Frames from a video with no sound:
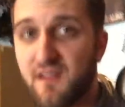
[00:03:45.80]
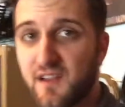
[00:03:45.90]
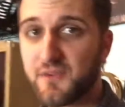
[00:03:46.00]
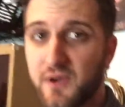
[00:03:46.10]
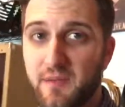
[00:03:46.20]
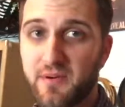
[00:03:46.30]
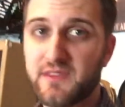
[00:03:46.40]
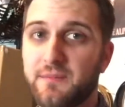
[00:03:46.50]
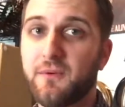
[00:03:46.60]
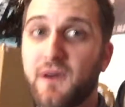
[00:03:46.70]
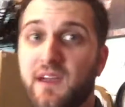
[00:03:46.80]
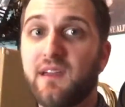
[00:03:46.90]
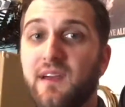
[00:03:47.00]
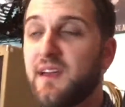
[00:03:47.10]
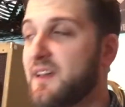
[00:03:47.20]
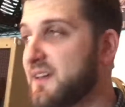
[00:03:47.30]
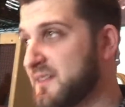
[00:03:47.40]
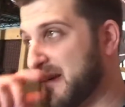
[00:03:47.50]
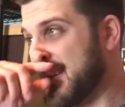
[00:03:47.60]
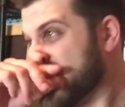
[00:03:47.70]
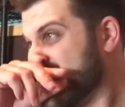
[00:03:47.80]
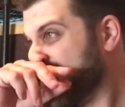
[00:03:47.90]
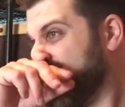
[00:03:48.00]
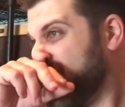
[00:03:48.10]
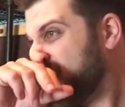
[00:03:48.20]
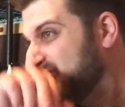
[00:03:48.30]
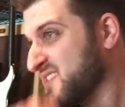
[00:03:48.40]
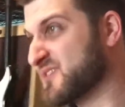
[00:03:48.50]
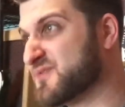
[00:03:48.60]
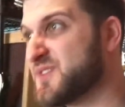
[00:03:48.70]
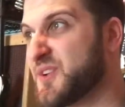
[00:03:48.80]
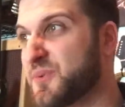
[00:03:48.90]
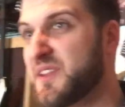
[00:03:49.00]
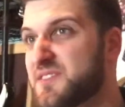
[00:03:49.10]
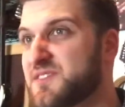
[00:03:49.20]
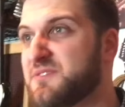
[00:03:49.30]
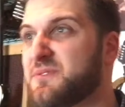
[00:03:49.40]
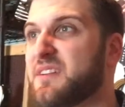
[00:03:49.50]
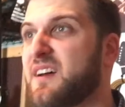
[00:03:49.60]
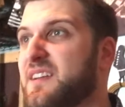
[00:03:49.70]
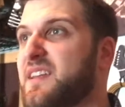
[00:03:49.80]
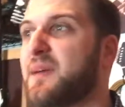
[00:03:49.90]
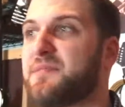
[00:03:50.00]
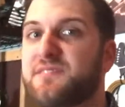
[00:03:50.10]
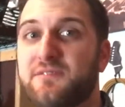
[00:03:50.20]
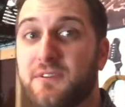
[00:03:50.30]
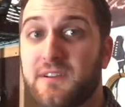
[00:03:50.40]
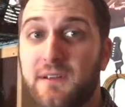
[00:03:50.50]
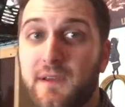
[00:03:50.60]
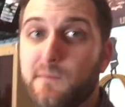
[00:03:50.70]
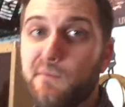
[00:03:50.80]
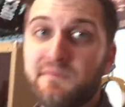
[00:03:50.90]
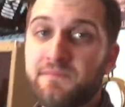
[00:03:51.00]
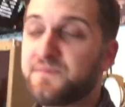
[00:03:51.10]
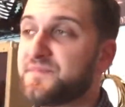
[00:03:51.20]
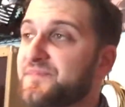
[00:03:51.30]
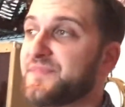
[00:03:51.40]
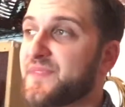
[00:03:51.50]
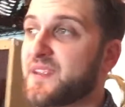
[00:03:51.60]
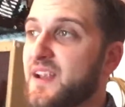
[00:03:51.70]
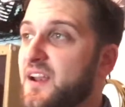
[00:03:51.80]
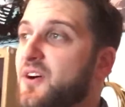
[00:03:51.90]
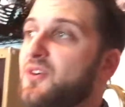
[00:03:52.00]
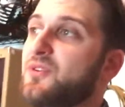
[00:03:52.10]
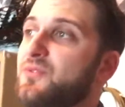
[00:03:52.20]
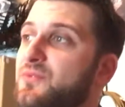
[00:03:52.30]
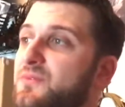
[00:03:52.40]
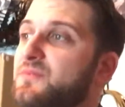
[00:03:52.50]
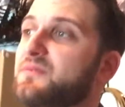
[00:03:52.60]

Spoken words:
not the way to put them away. It's you're really just doing a lot of damage to it. I know